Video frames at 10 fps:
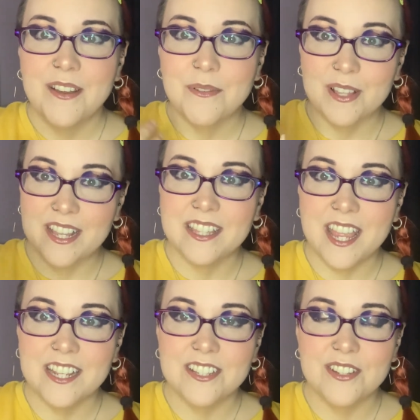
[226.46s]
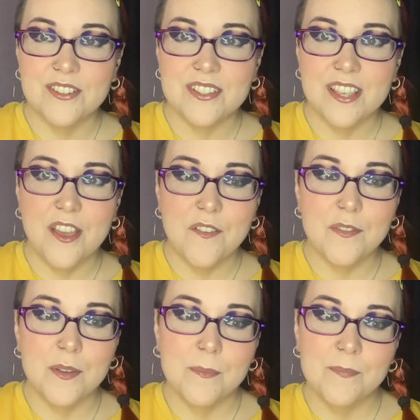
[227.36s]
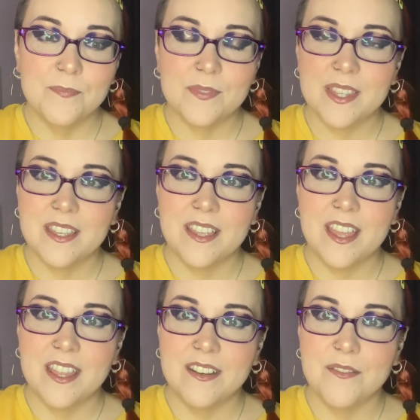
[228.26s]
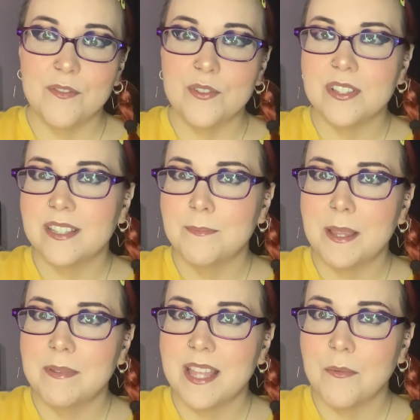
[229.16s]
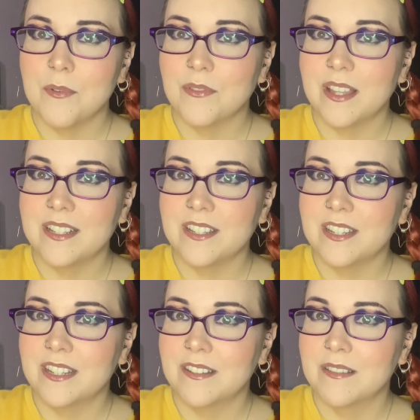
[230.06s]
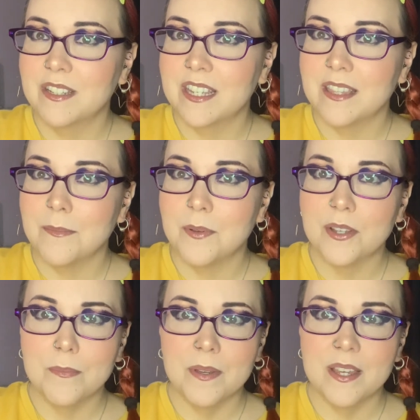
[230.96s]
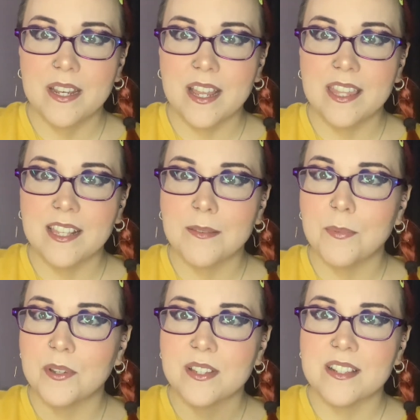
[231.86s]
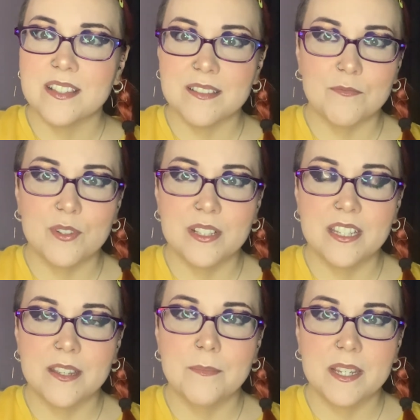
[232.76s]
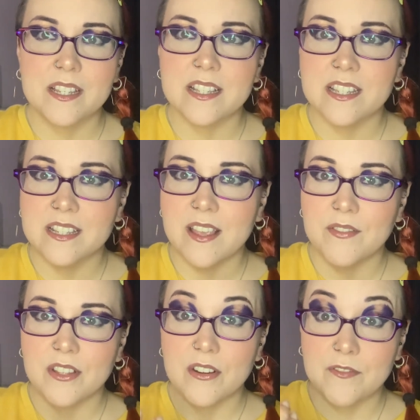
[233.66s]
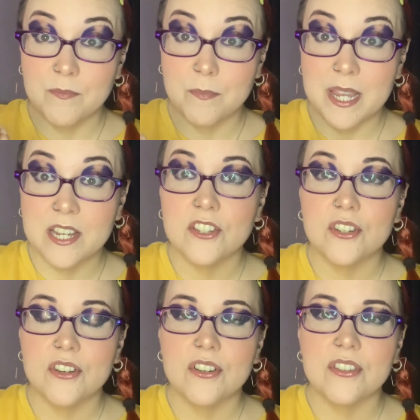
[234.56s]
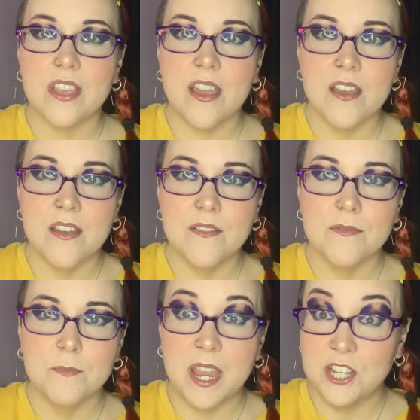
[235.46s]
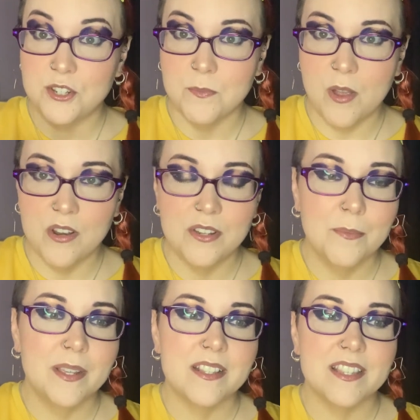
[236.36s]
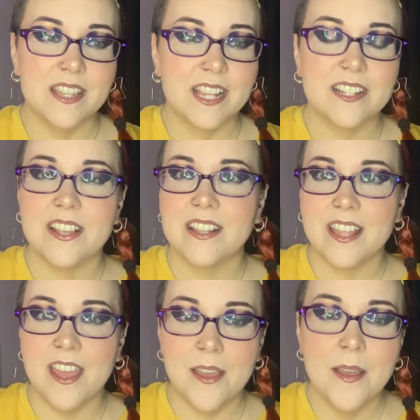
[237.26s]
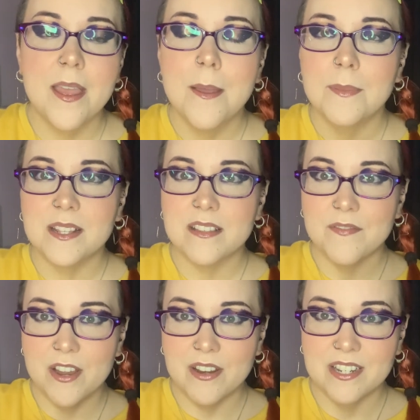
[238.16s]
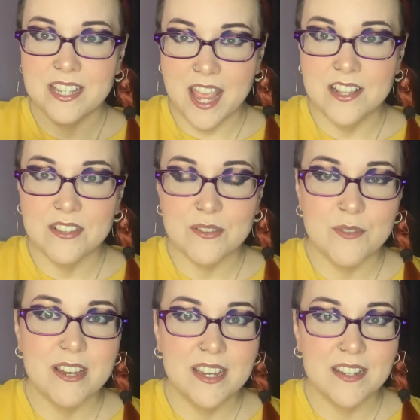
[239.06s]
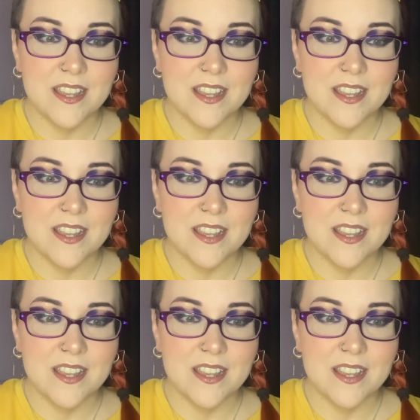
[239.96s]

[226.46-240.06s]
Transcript: relate that to yourself. And unfortunately, maybe that won't let you get the book, but I think the book is really good because it does have a lot of pictures of ancient monuments and things like that. But it's a very dense read